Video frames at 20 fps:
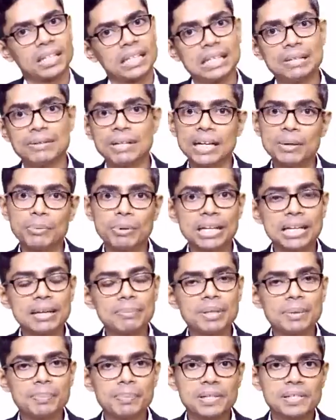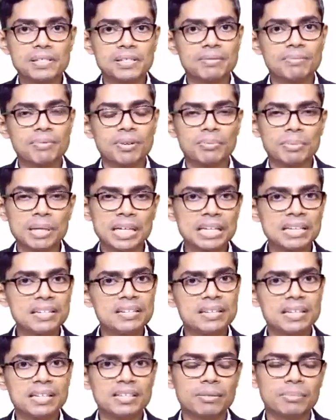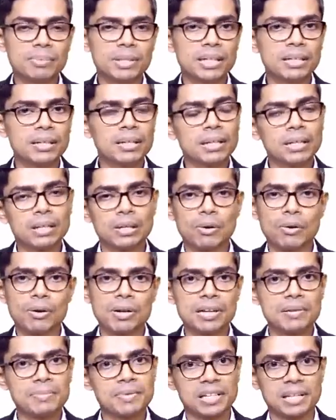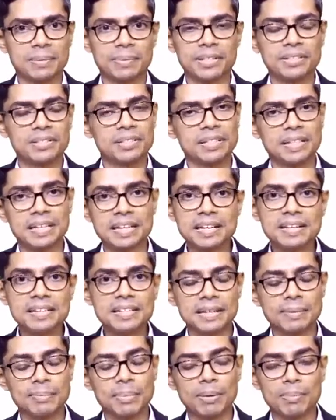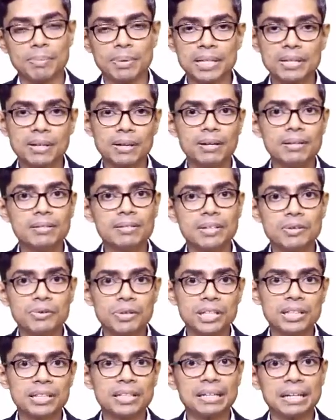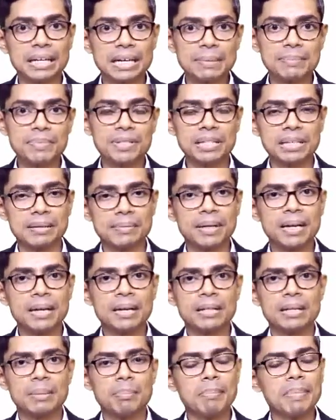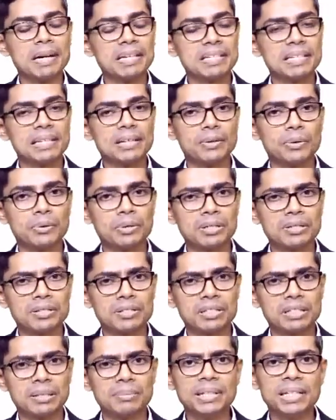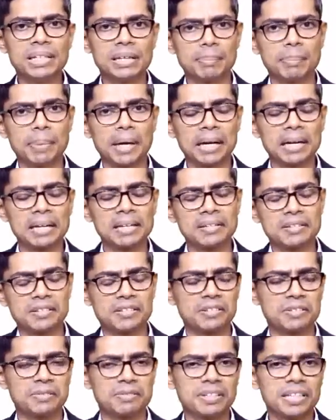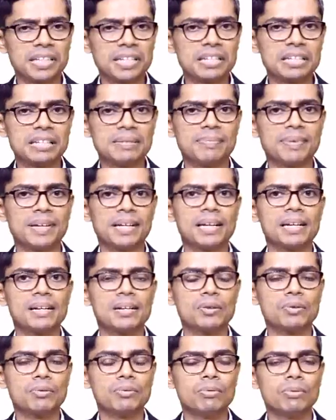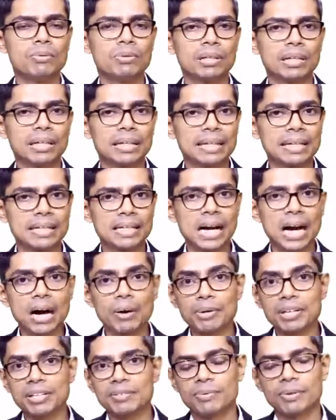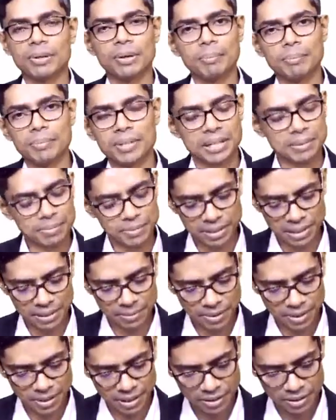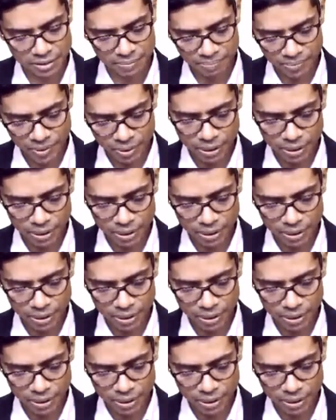You can wake up the person from any stage of the non-REM sleep. This is easier, but because during the REM sleep, the muscle tone is severely paralyzed, it is very difficult to get awake from REM sleep stage.